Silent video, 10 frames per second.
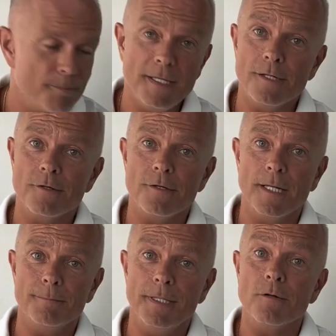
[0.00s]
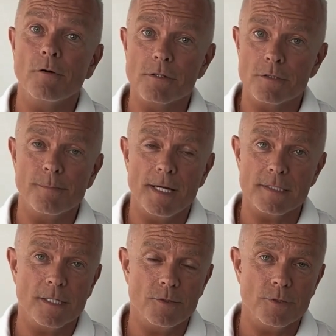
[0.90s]
Peter and Peter also
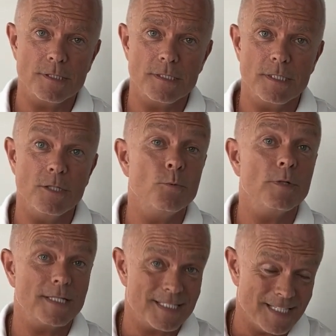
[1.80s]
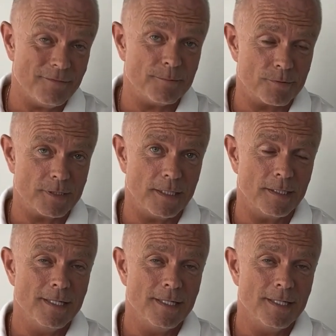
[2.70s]
buys the USDT, you would get 7%.